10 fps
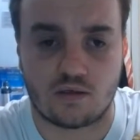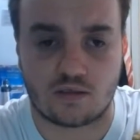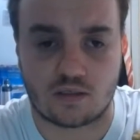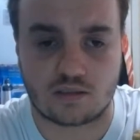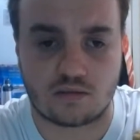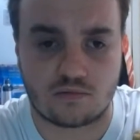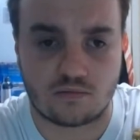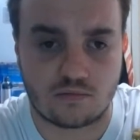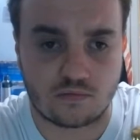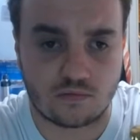does it?
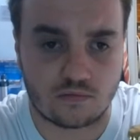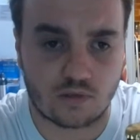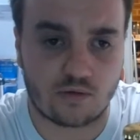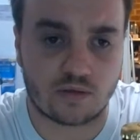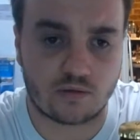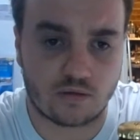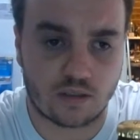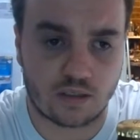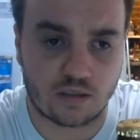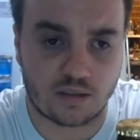No,
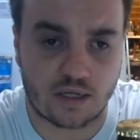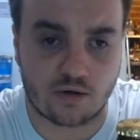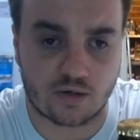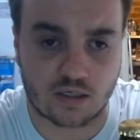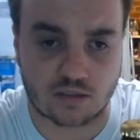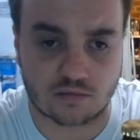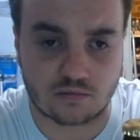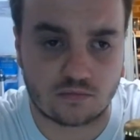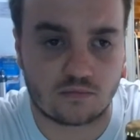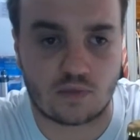it doesn't.
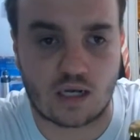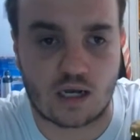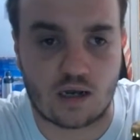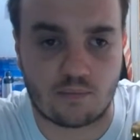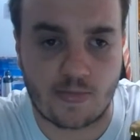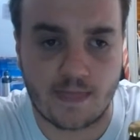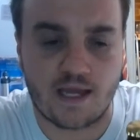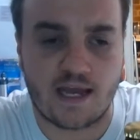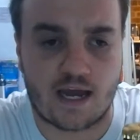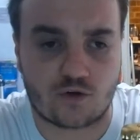
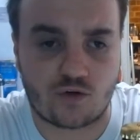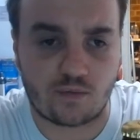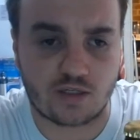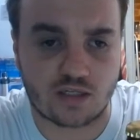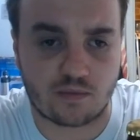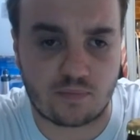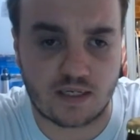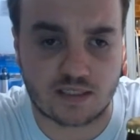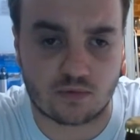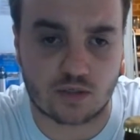Our tribute to the
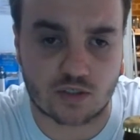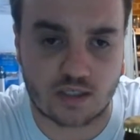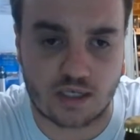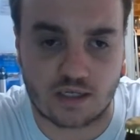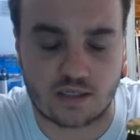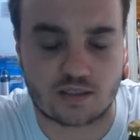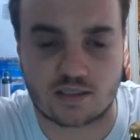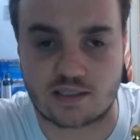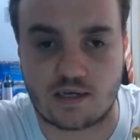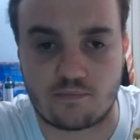beers that once, yeah, it's the
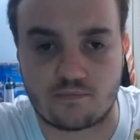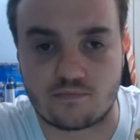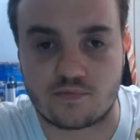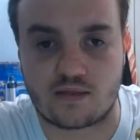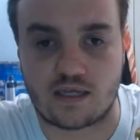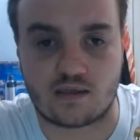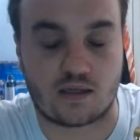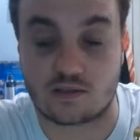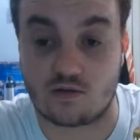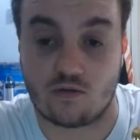same thing
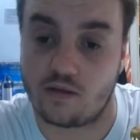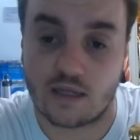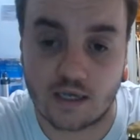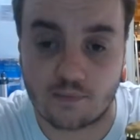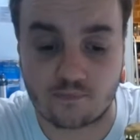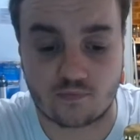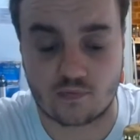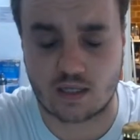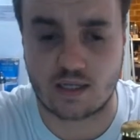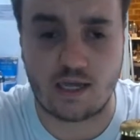that's on their
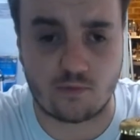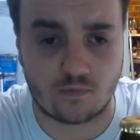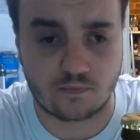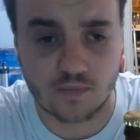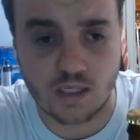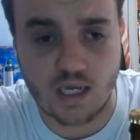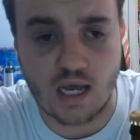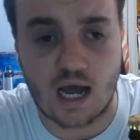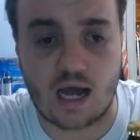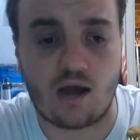label.
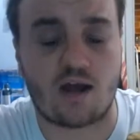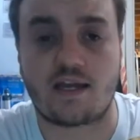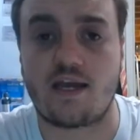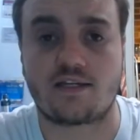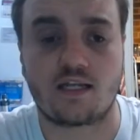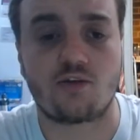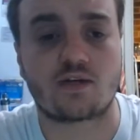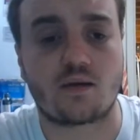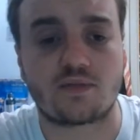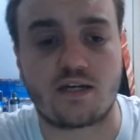I can tell you it
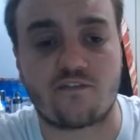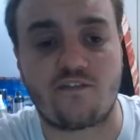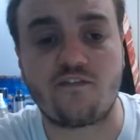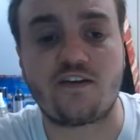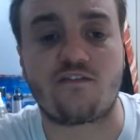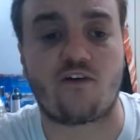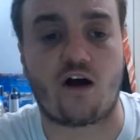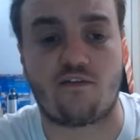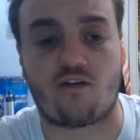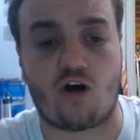comes in at
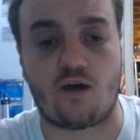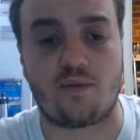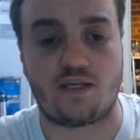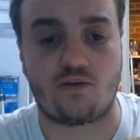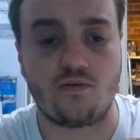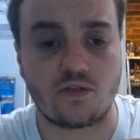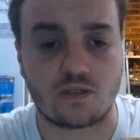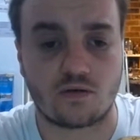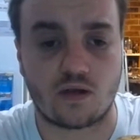55 IBUs,